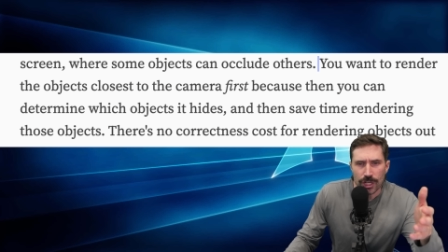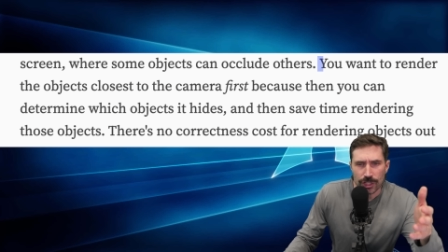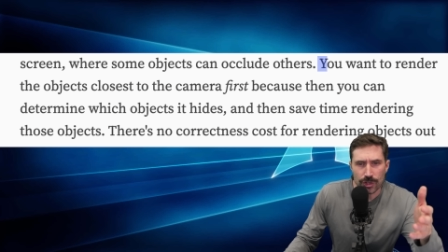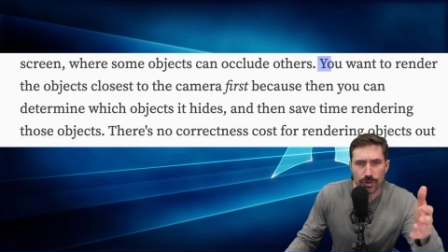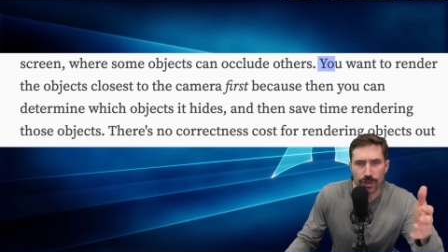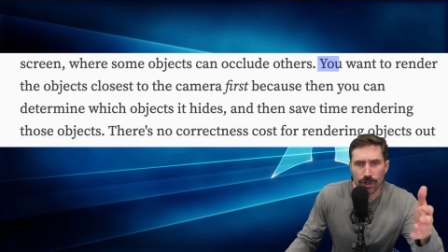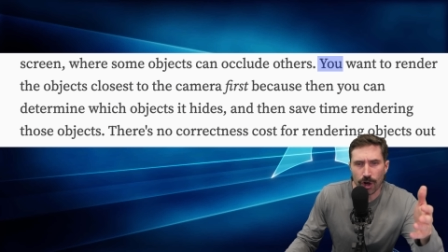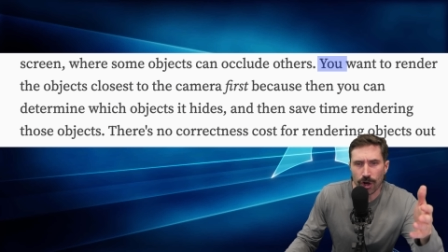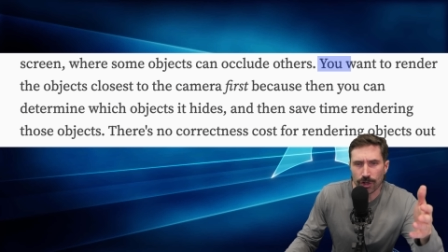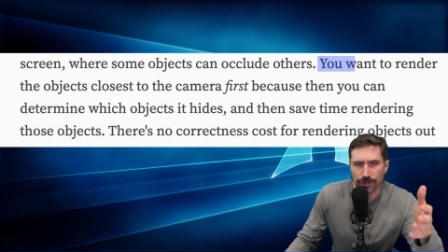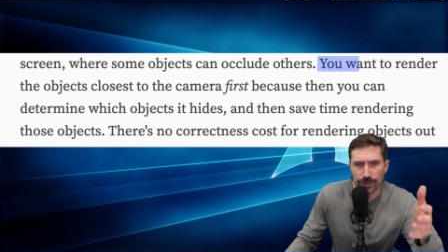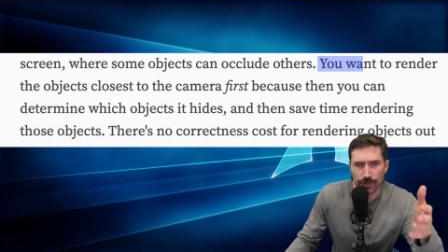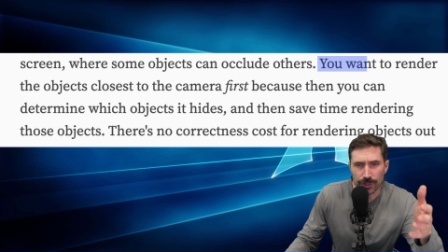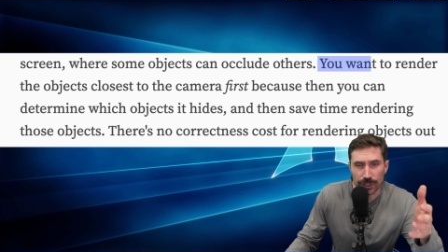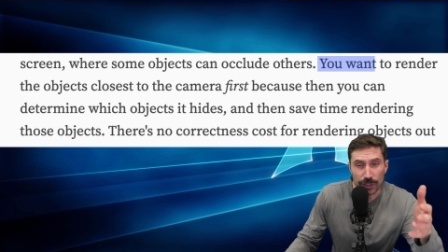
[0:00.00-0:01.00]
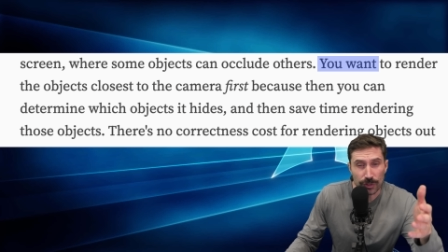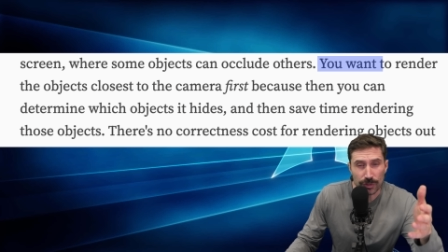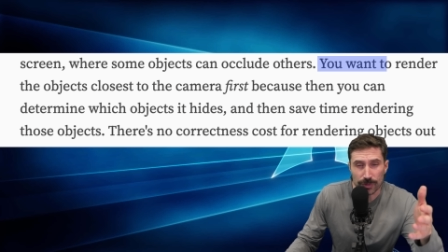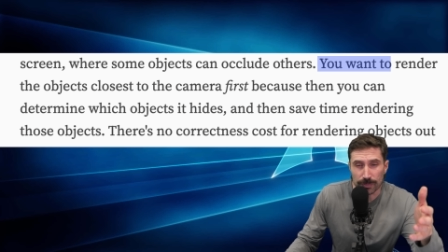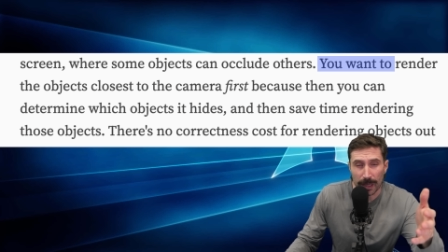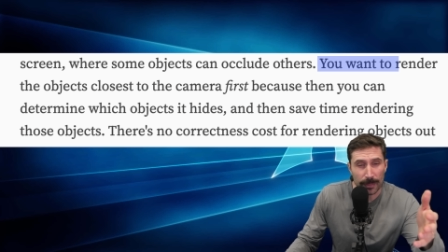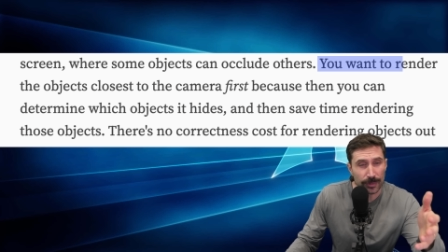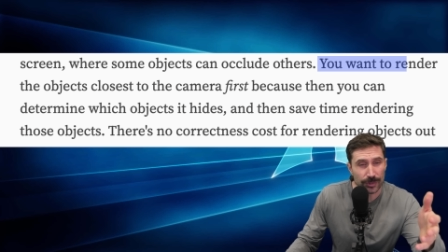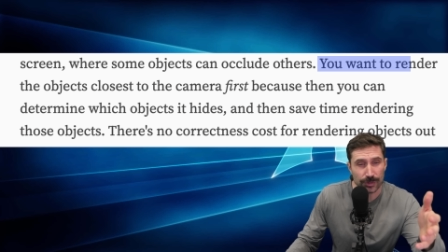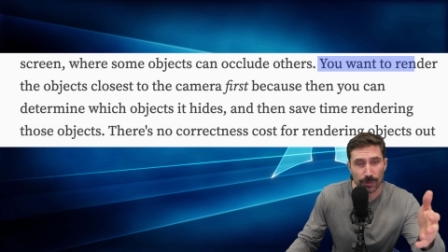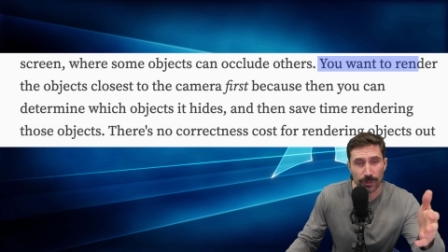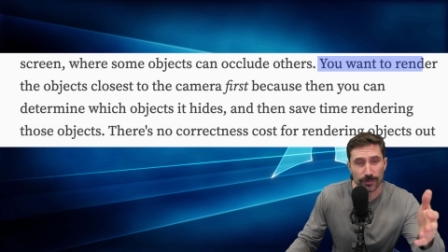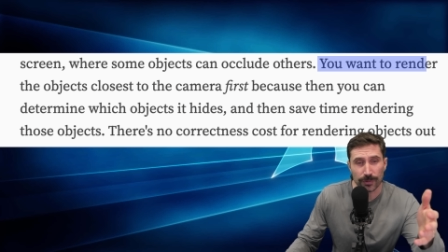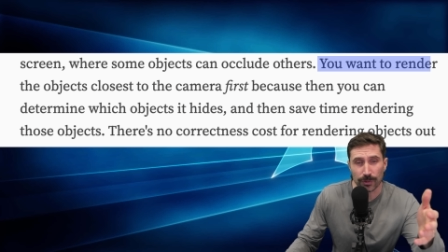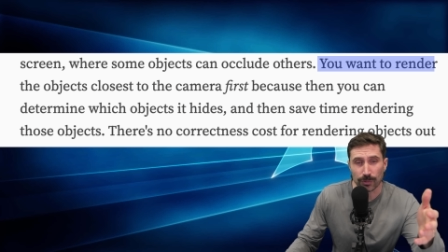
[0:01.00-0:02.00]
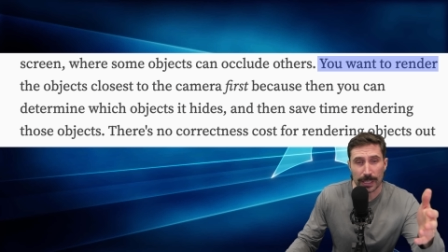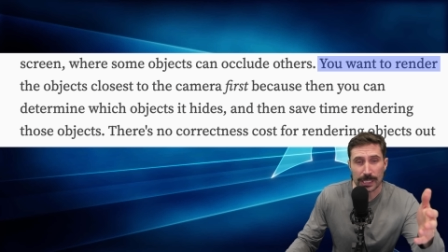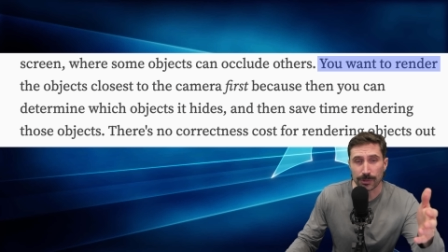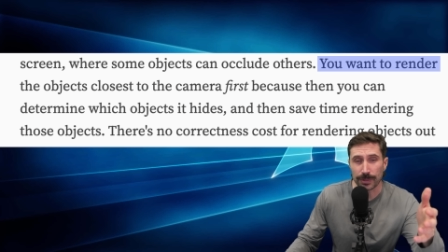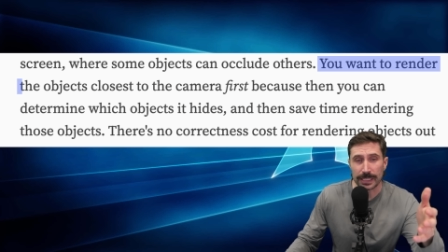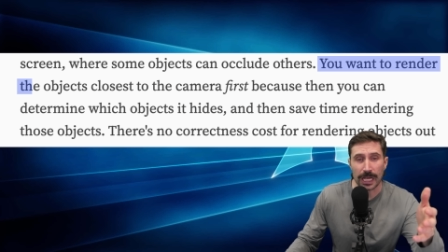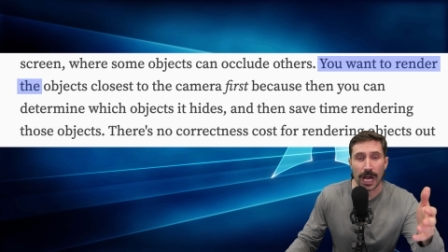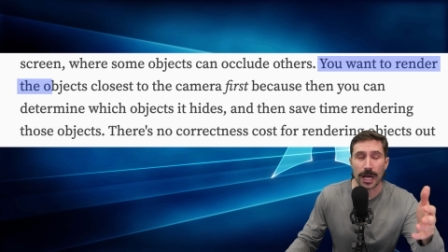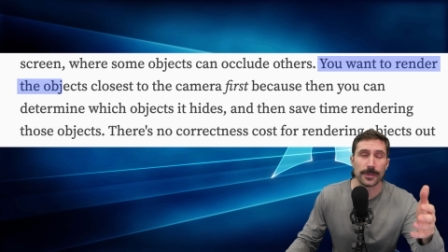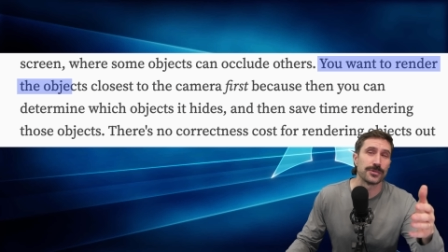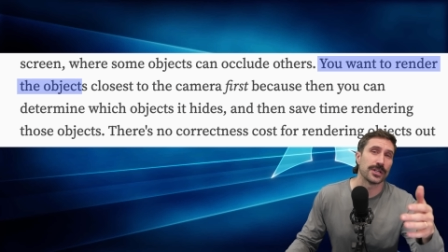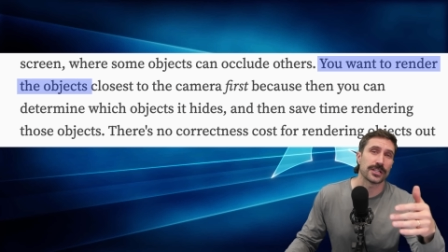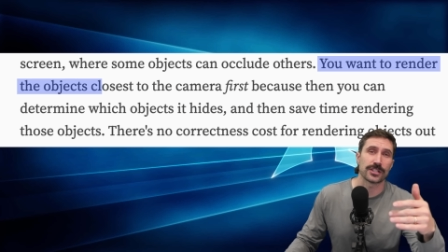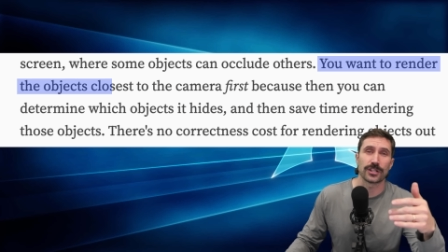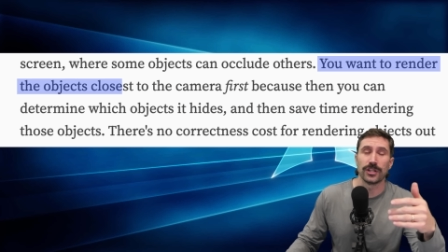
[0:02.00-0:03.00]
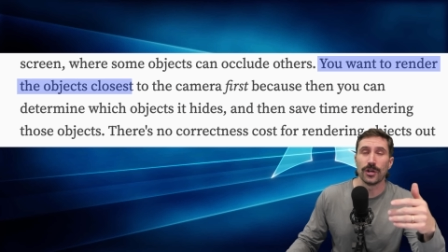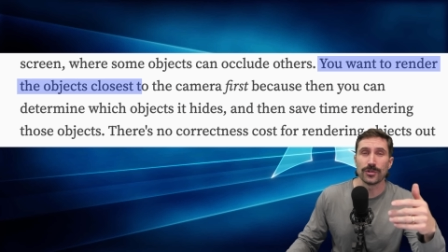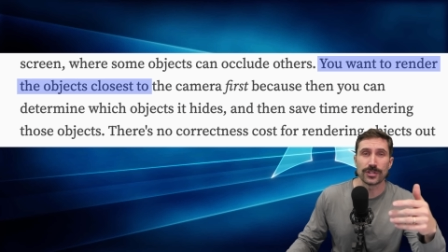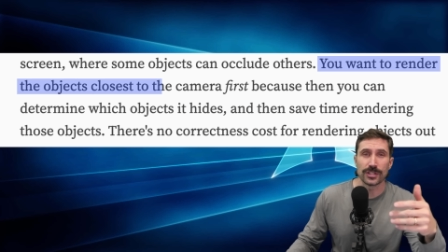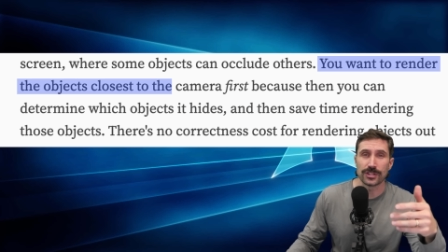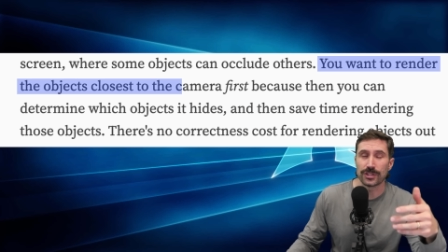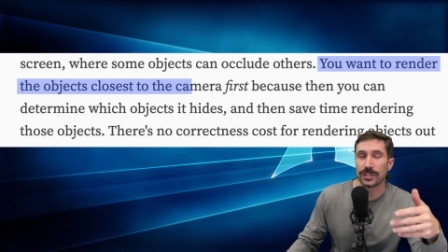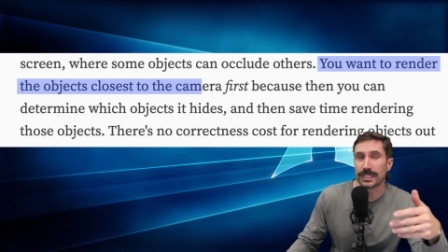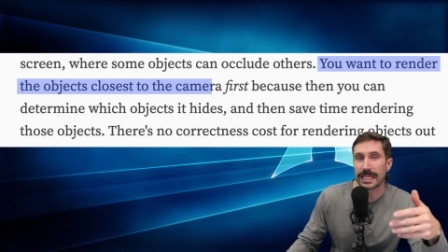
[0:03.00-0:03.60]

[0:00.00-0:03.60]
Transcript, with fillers: you can also use bubble sort for rendering objects closest to the